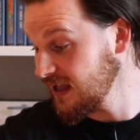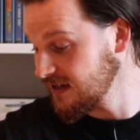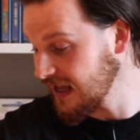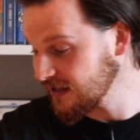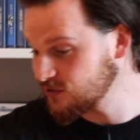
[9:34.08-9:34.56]

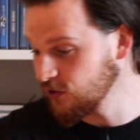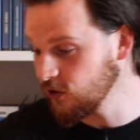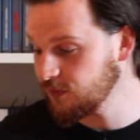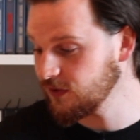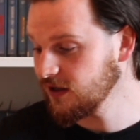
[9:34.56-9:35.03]
Next
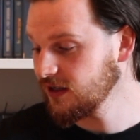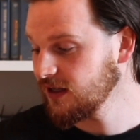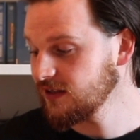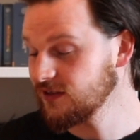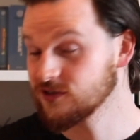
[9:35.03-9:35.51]
up,
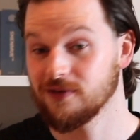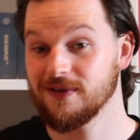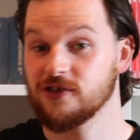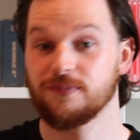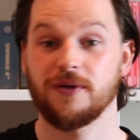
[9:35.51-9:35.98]
there's going to be
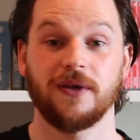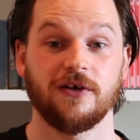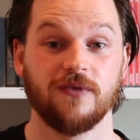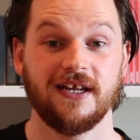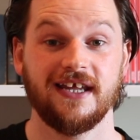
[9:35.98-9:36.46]
some people that
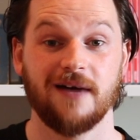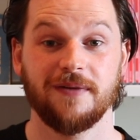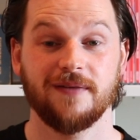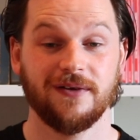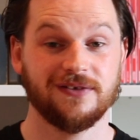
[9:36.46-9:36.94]
are really
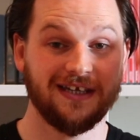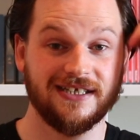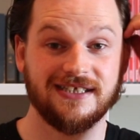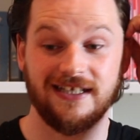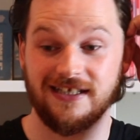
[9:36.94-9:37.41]
happy about
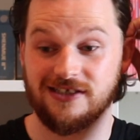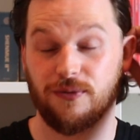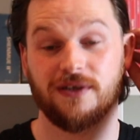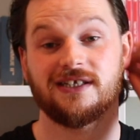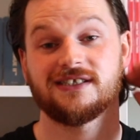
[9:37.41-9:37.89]
this, and these are the
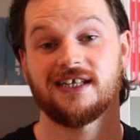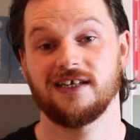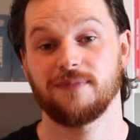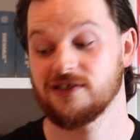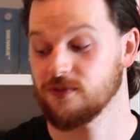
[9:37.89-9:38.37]
ones that say
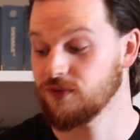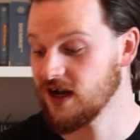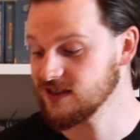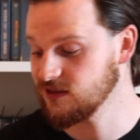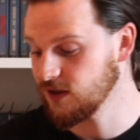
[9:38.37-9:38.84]
you'd be
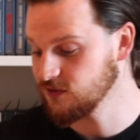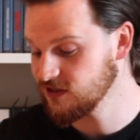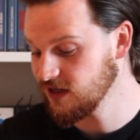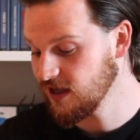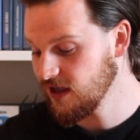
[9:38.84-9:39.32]
surprised about.